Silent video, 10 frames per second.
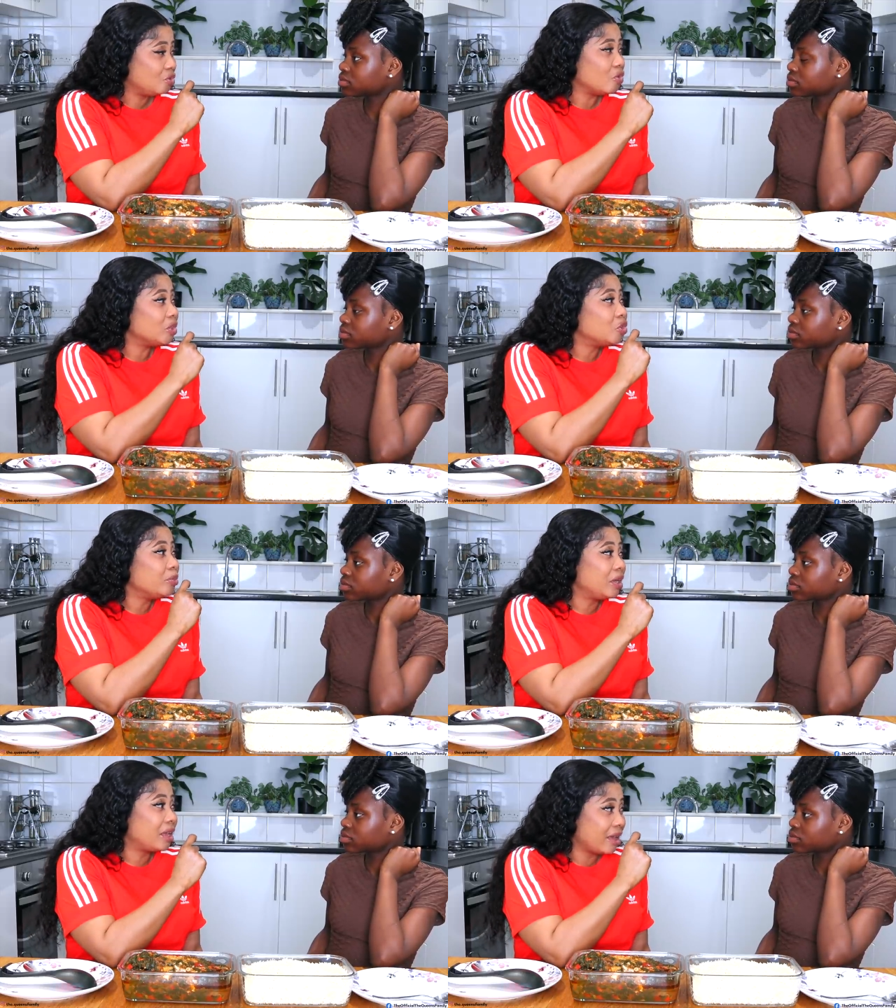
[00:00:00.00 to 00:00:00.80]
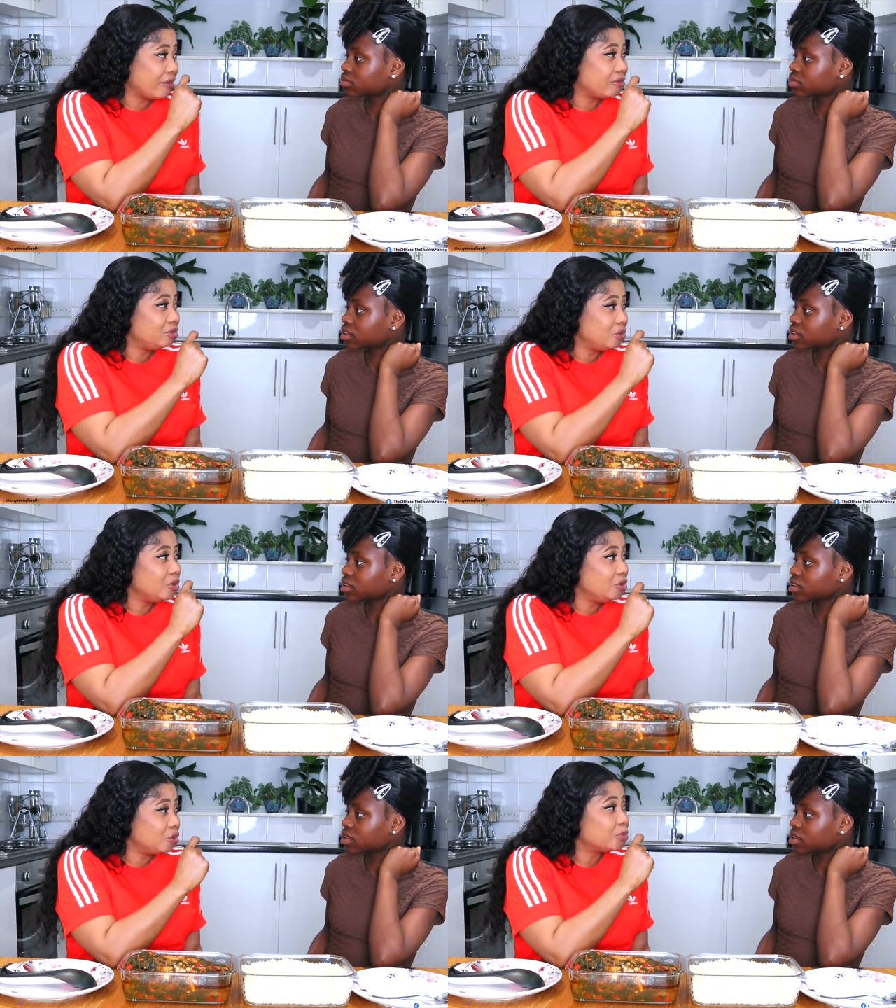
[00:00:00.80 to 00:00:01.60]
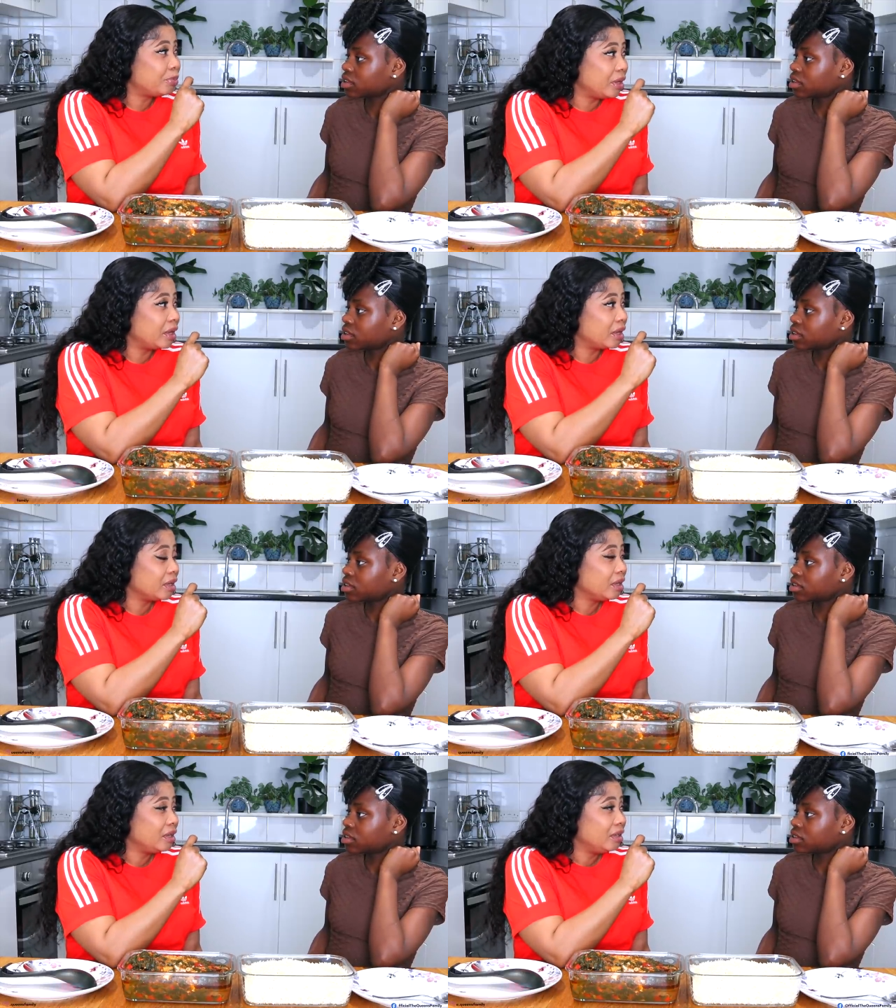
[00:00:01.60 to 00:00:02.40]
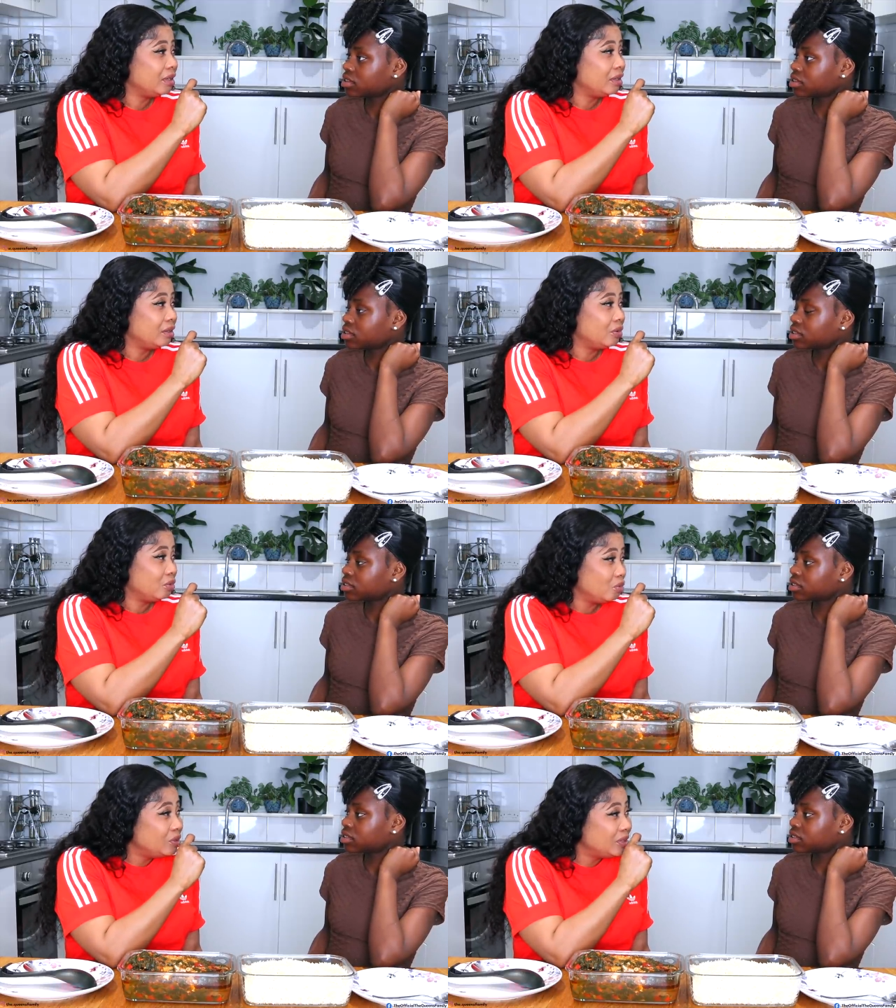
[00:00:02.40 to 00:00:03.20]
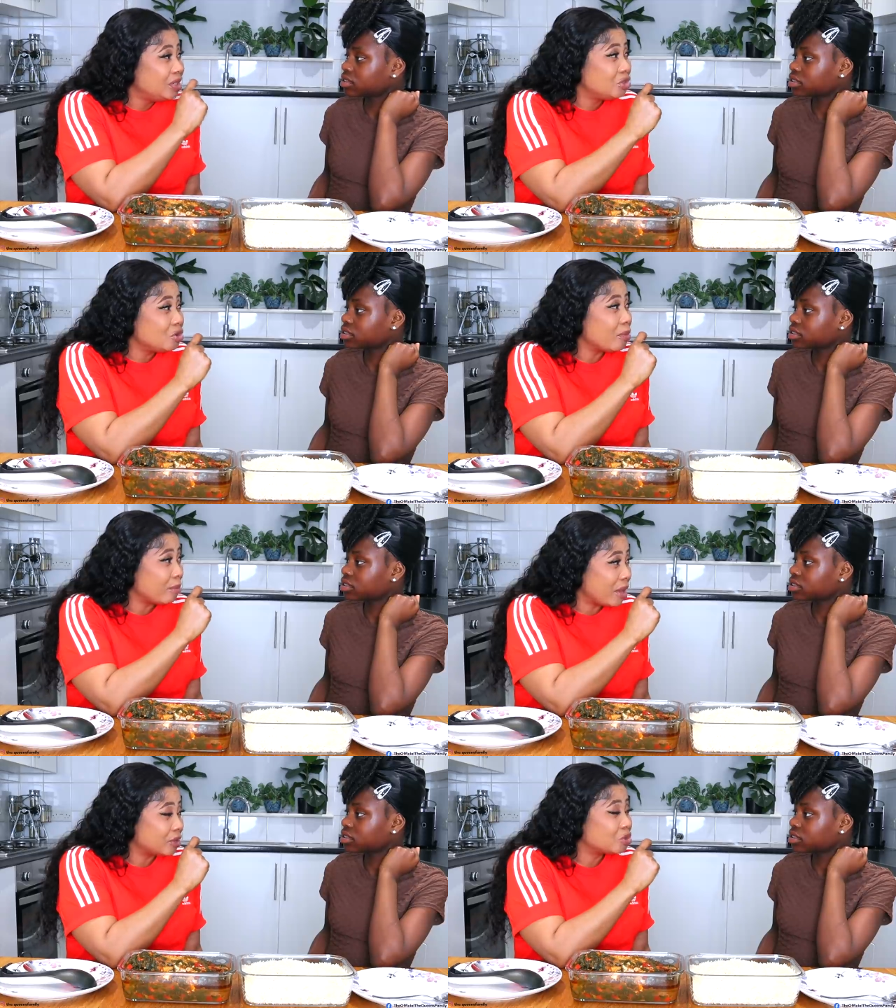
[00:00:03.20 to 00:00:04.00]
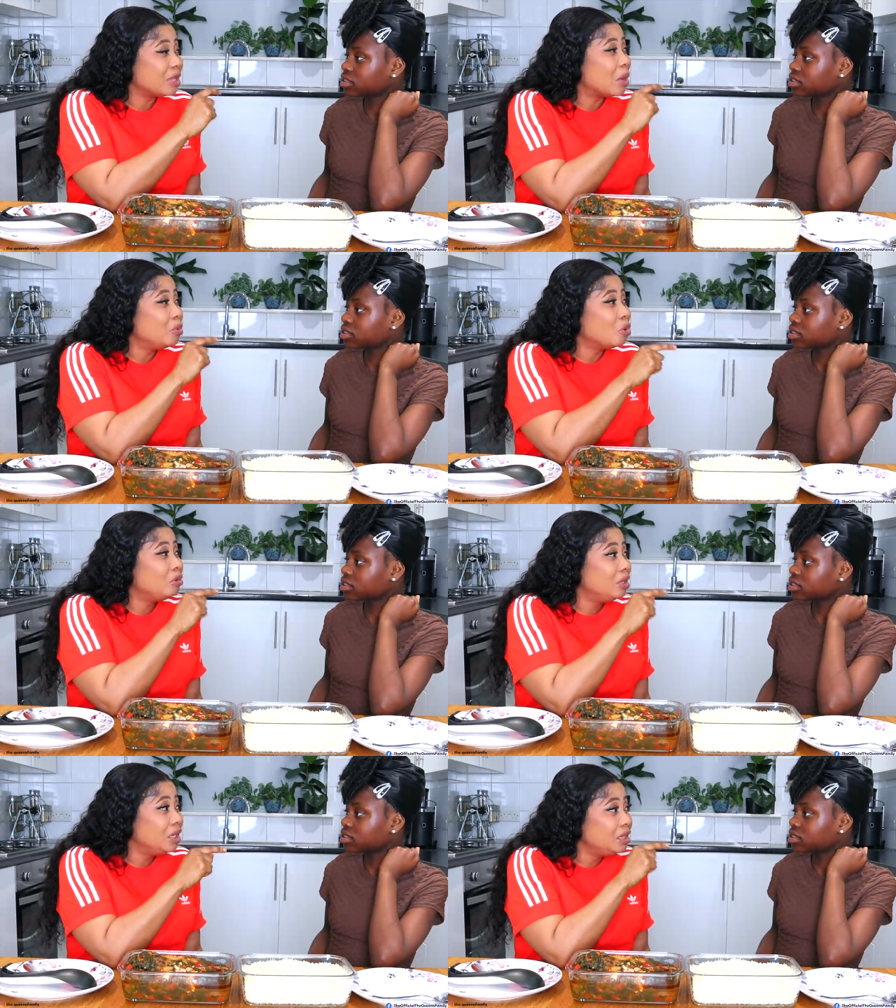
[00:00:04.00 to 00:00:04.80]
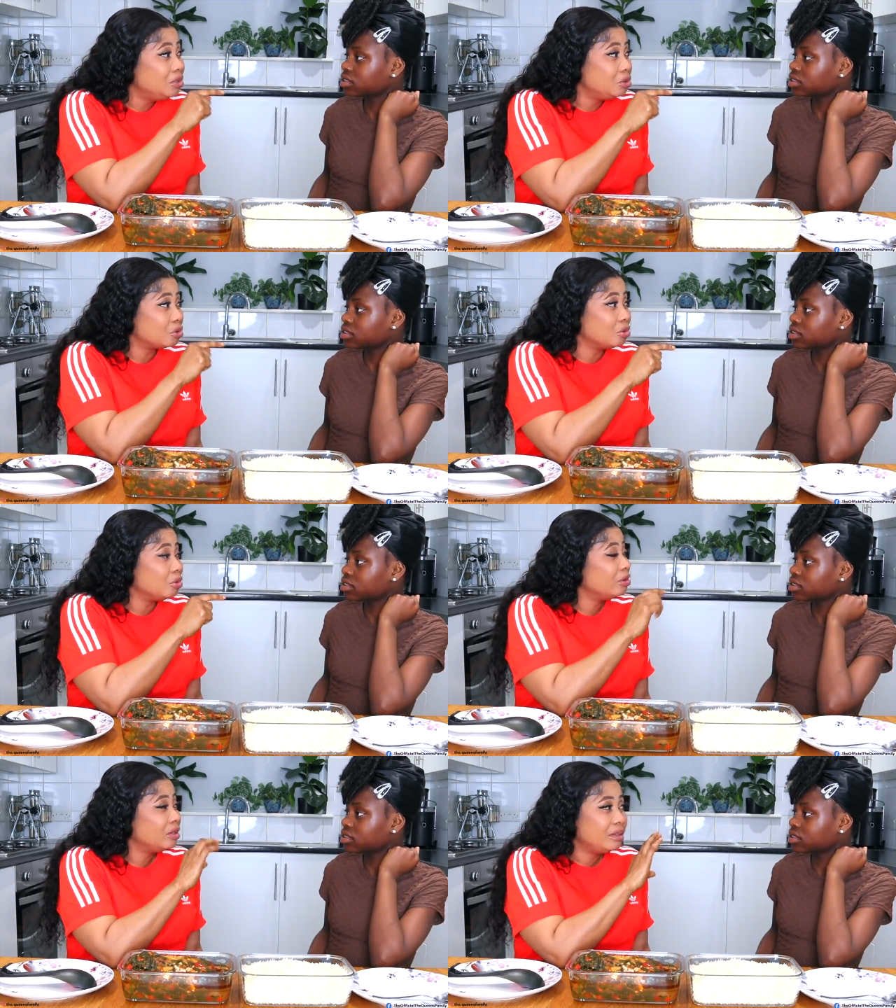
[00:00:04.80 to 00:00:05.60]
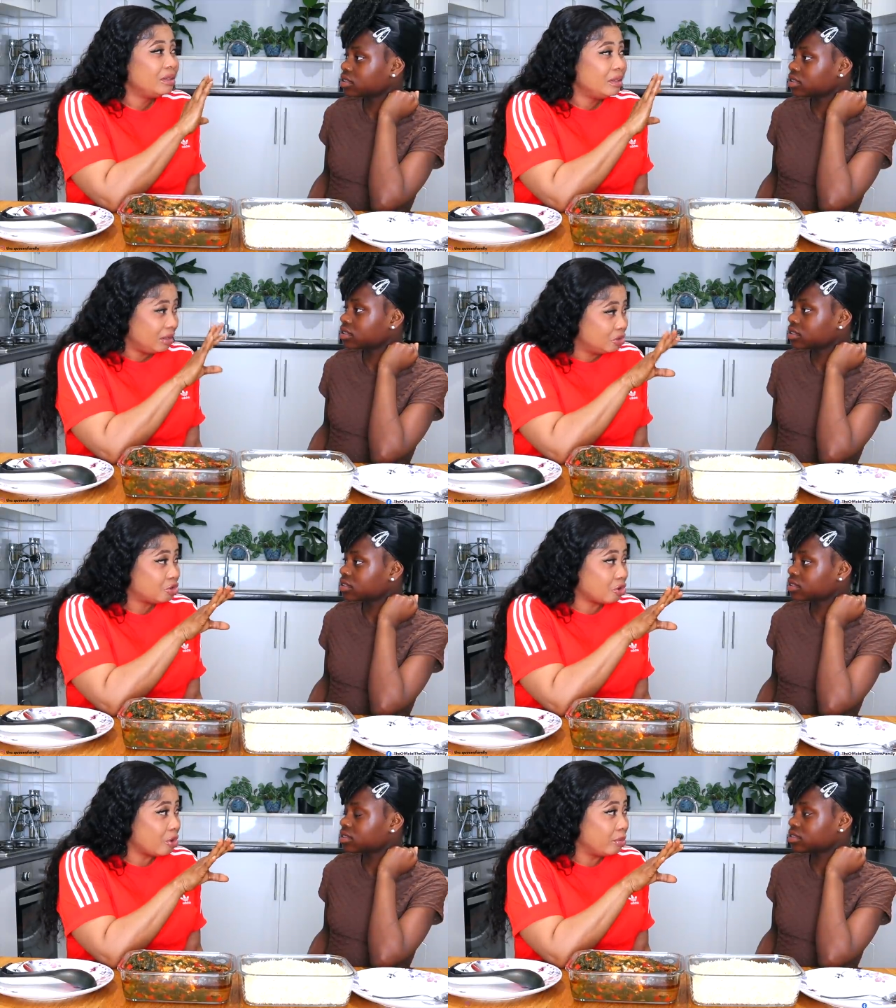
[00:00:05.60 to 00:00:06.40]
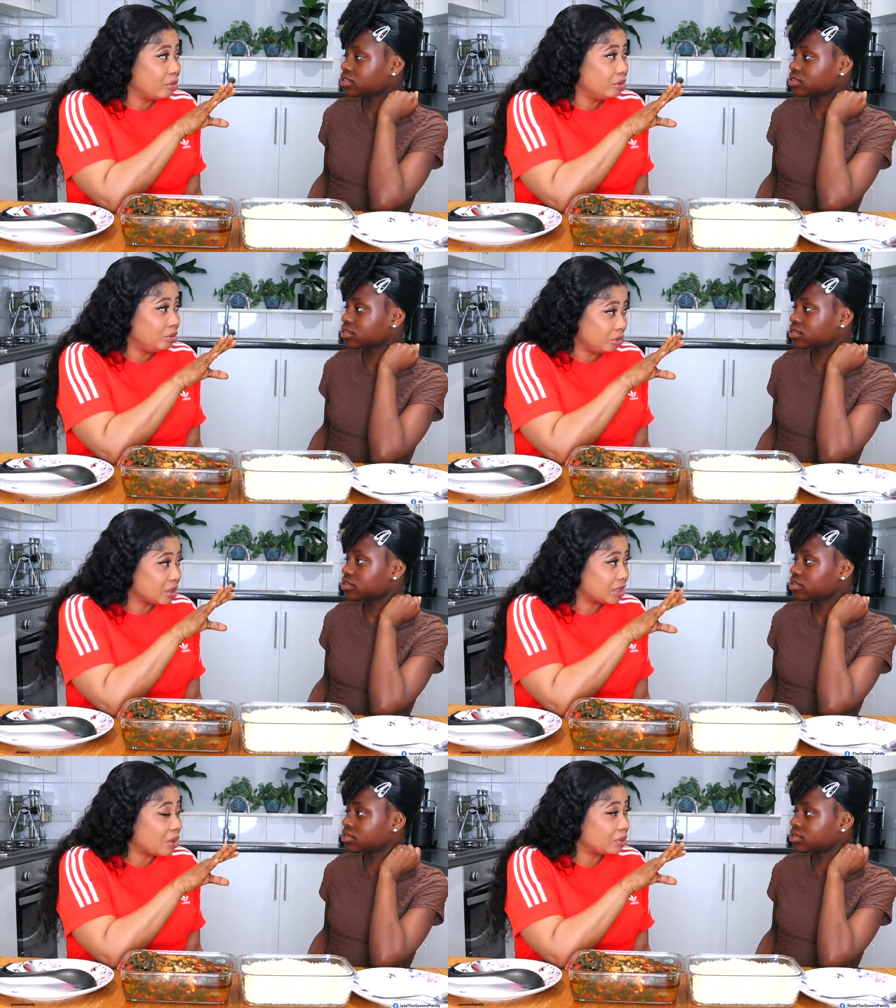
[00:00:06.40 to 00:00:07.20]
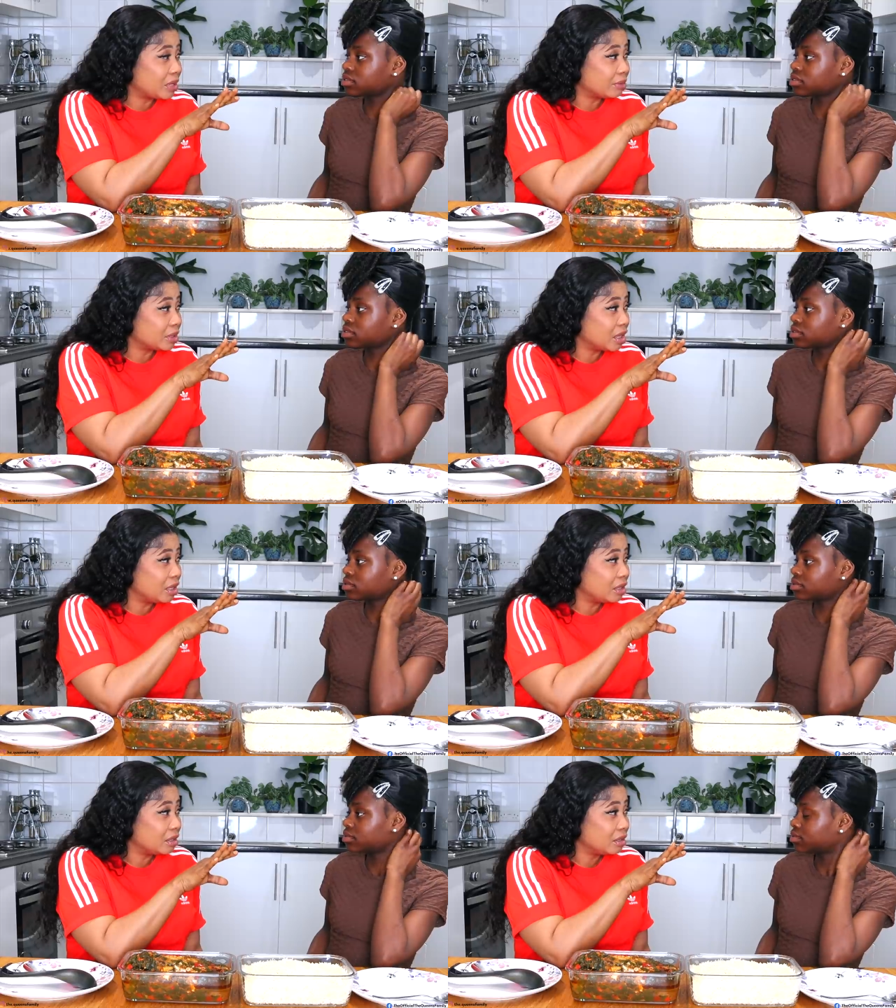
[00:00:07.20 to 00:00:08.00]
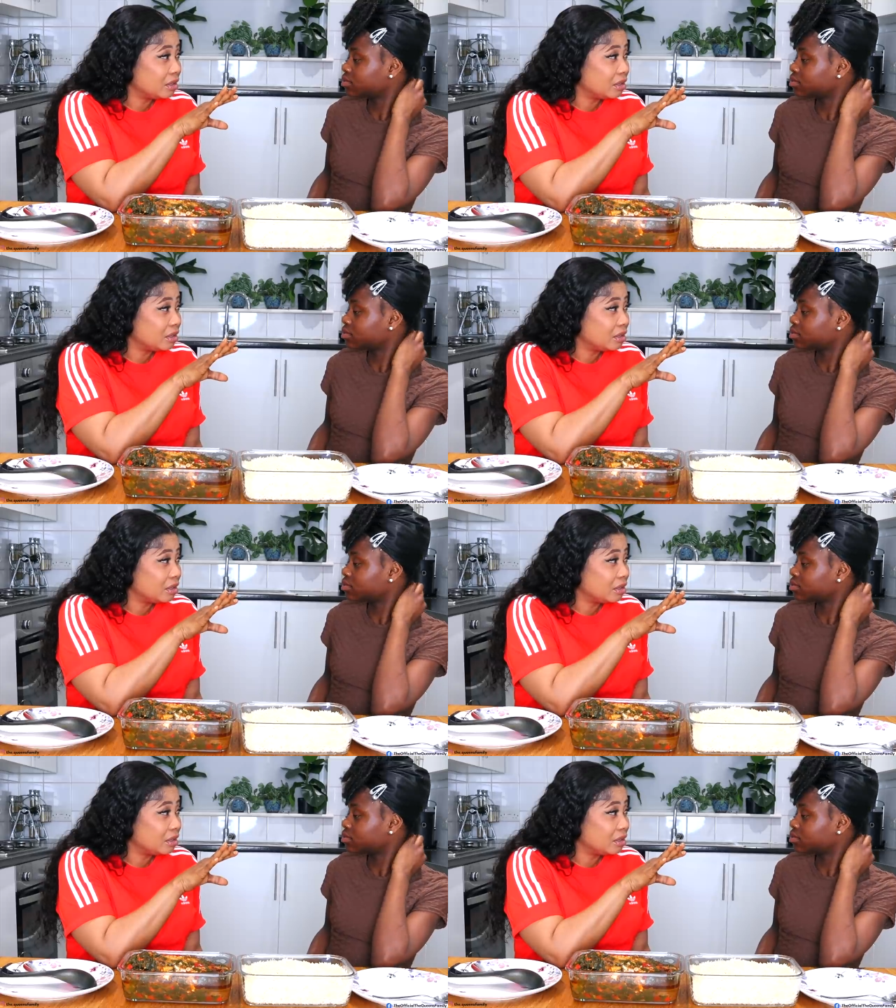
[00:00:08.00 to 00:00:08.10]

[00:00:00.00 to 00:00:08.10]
Speaker 1: You have to be careful the way you speak with this your mouth so that it not lead you to trouble. You understand what I'm saying?